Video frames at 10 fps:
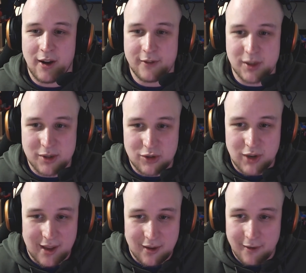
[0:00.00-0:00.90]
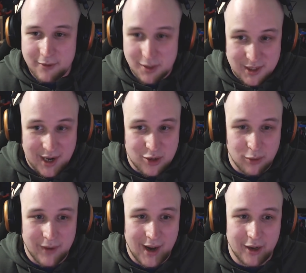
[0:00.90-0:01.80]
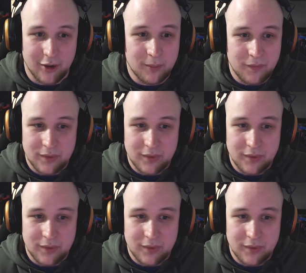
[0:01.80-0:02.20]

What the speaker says: of substantial value.